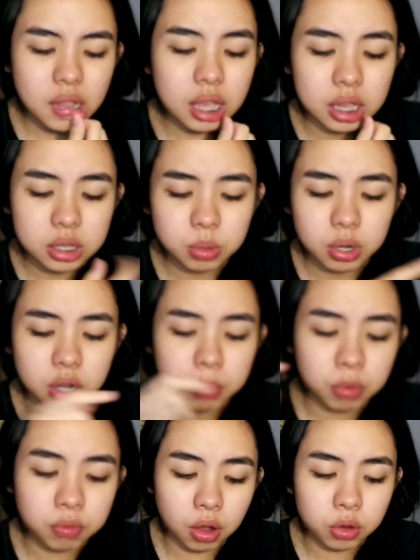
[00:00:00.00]
I guess we're gonna
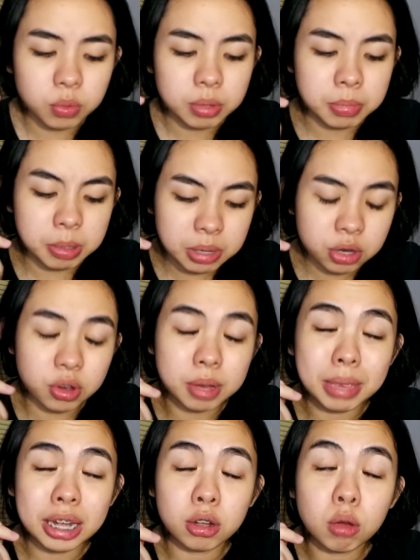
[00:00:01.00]
move on with BB
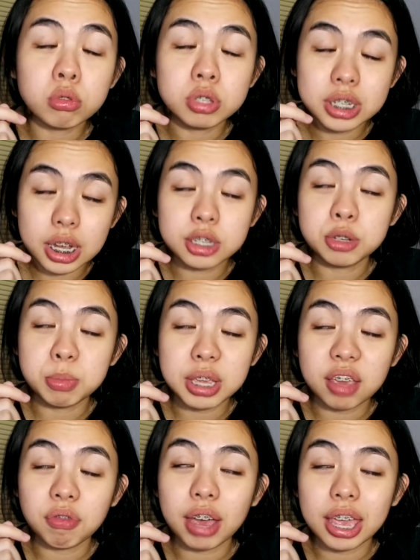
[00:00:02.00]
cream, and don't judge
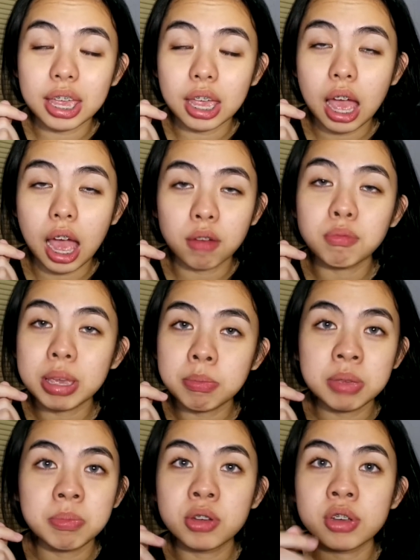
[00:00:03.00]
me if I have my
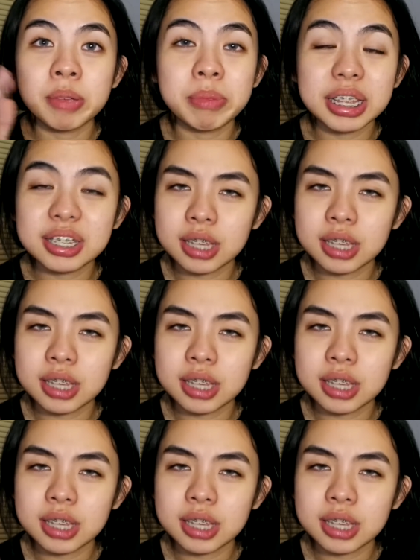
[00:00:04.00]
BB cream in